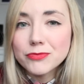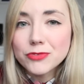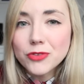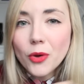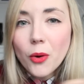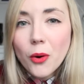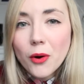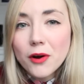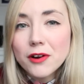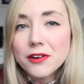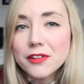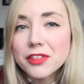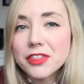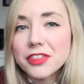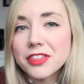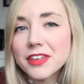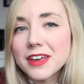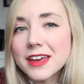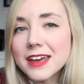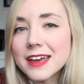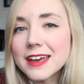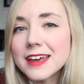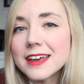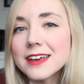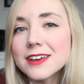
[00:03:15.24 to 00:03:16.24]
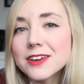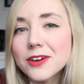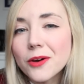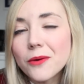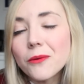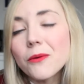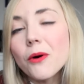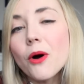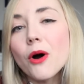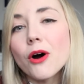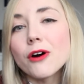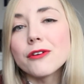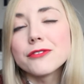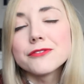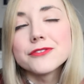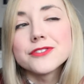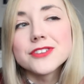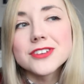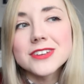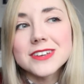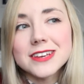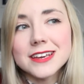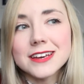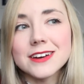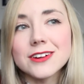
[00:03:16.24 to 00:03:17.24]
Dorothy go off
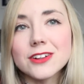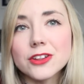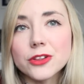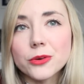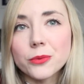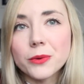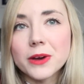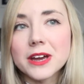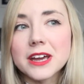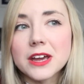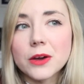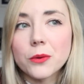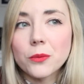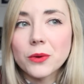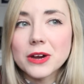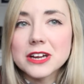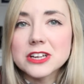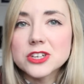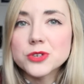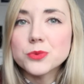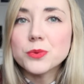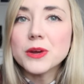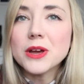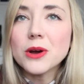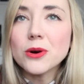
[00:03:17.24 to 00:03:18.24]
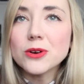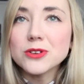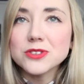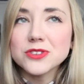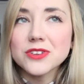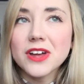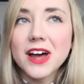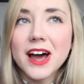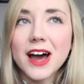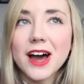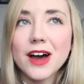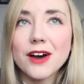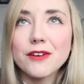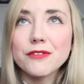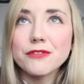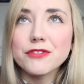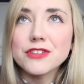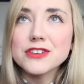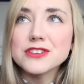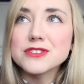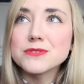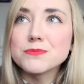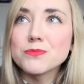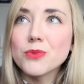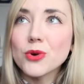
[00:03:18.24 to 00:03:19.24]
to kill the Wicked Witch, we also have
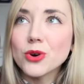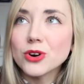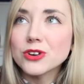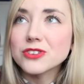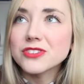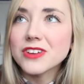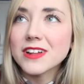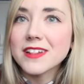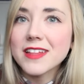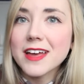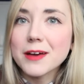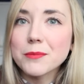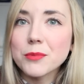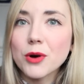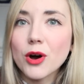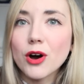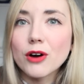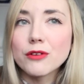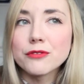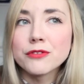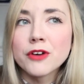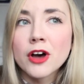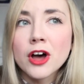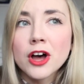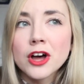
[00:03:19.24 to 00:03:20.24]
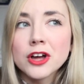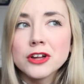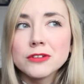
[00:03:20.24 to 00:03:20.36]
this moral dilemma of